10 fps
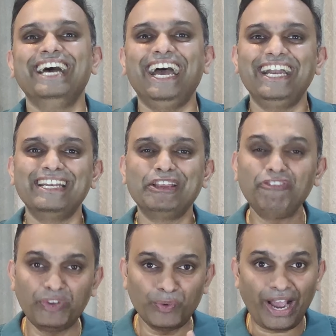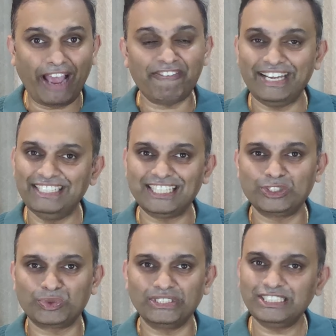And if you have any
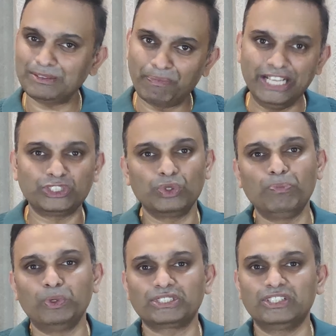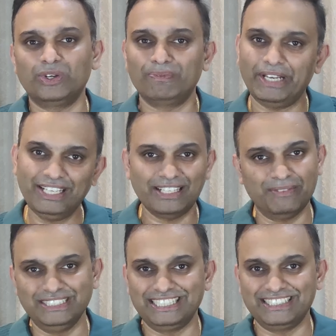such questions, please do post it on my
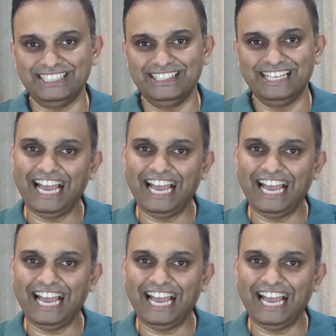comment section.